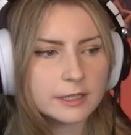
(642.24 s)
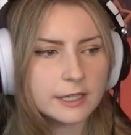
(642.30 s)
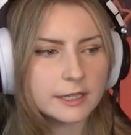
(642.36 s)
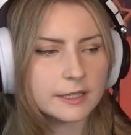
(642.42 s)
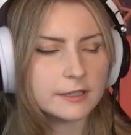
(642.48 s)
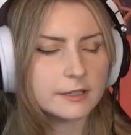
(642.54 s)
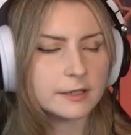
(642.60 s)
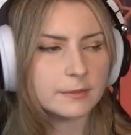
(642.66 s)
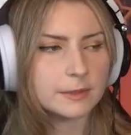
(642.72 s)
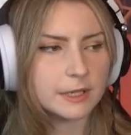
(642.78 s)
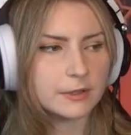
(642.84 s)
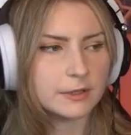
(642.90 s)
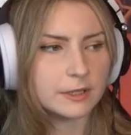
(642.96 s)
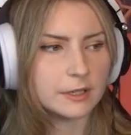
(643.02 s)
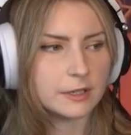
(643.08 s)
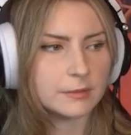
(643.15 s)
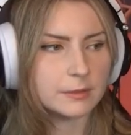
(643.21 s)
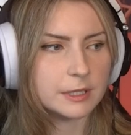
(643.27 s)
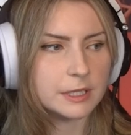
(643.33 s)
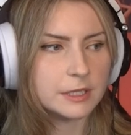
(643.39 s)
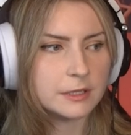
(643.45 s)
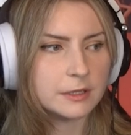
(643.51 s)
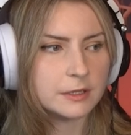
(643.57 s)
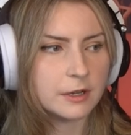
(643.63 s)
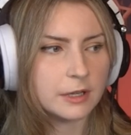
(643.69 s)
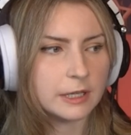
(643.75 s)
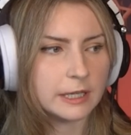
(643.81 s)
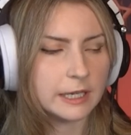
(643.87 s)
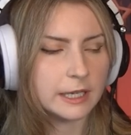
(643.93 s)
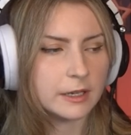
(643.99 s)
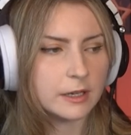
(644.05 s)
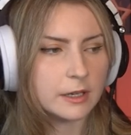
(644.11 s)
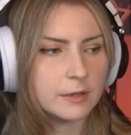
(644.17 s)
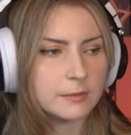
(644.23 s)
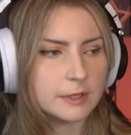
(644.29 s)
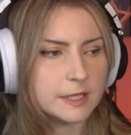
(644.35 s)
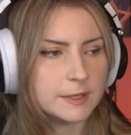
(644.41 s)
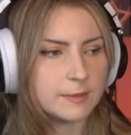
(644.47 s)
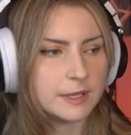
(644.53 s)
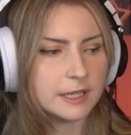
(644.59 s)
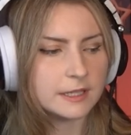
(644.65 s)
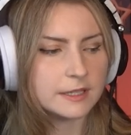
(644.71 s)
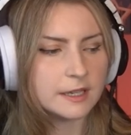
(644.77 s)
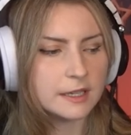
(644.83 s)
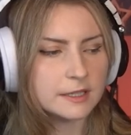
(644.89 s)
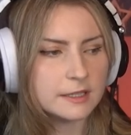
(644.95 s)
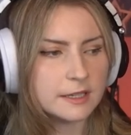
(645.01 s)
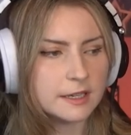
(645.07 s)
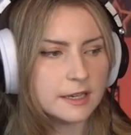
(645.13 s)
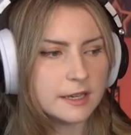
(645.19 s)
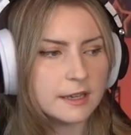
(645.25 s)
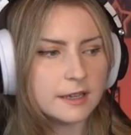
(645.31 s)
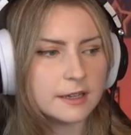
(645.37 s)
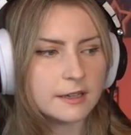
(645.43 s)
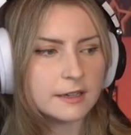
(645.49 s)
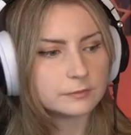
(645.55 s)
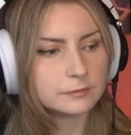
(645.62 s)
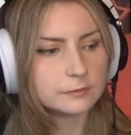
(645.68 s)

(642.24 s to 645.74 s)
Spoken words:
and then dumped out in the garbage, calling it. Oh, he's being sussy.